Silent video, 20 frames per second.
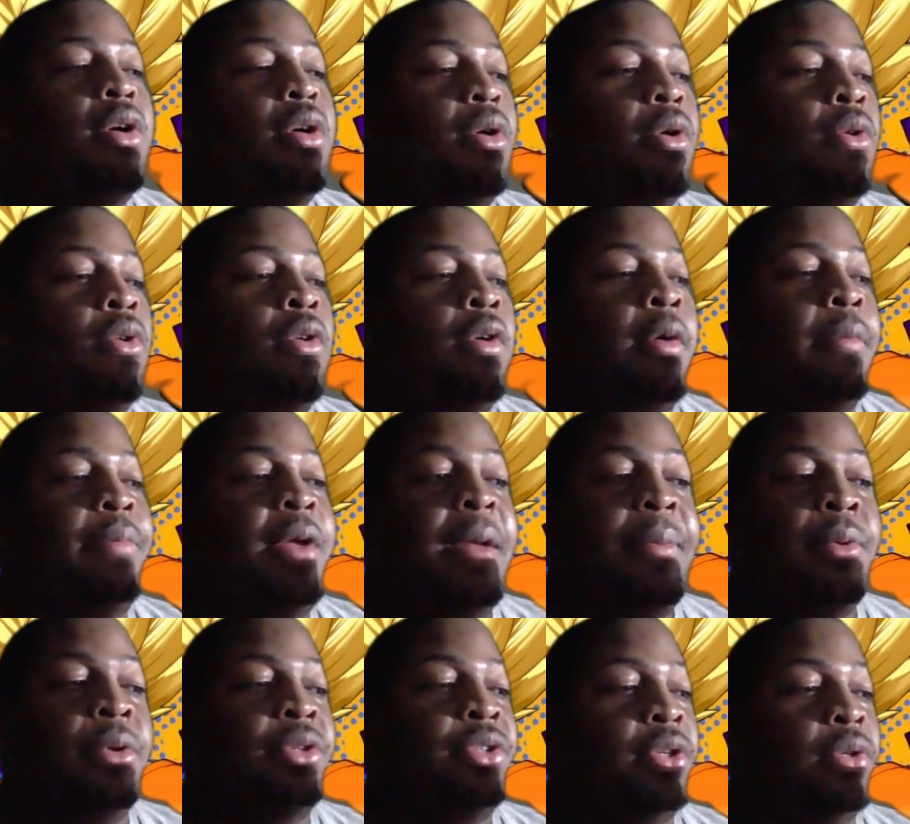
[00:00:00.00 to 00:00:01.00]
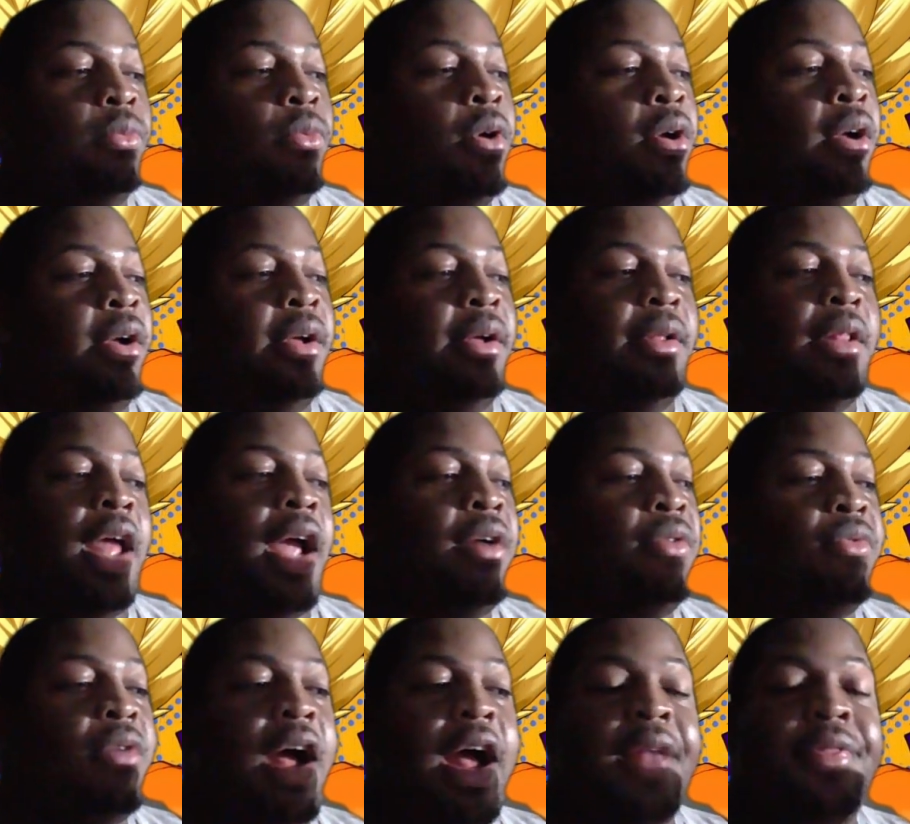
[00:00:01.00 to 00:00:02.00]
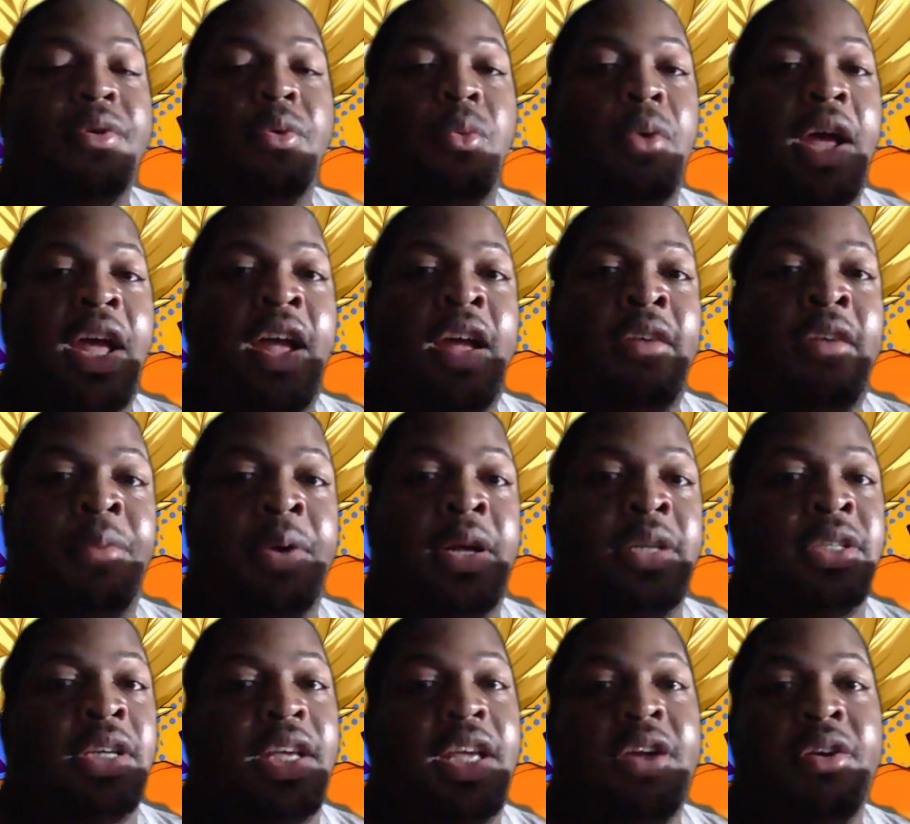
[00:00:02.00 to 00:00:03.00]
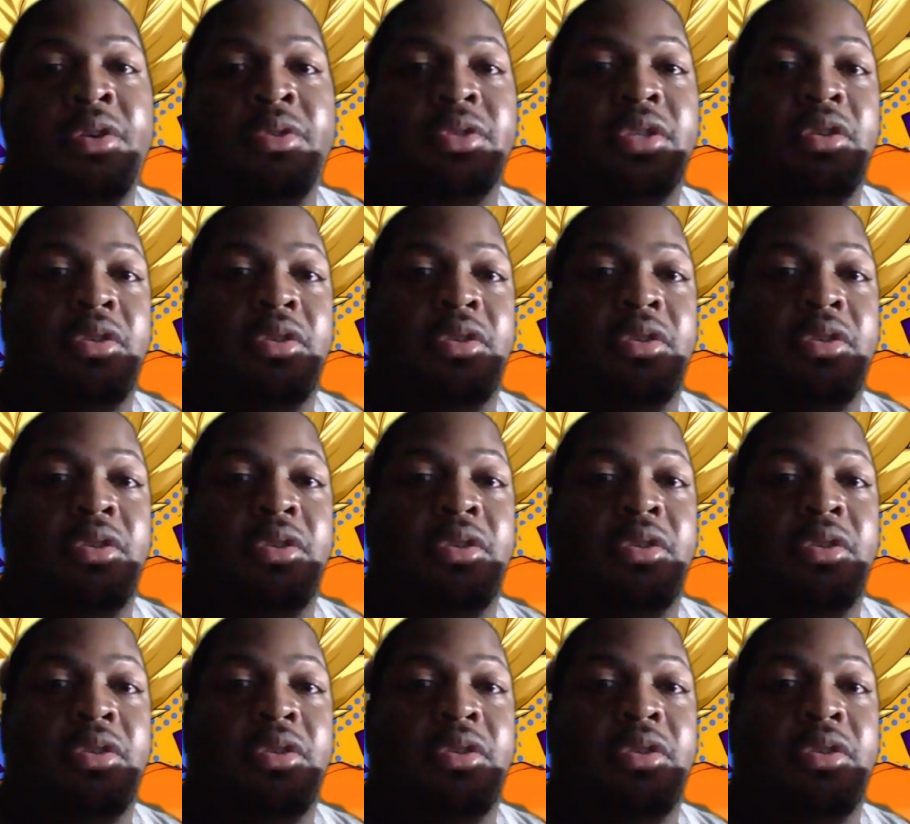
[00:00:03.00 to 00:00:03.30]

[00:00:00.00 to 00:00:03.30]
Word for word: or people just want to like ride the wave because Akira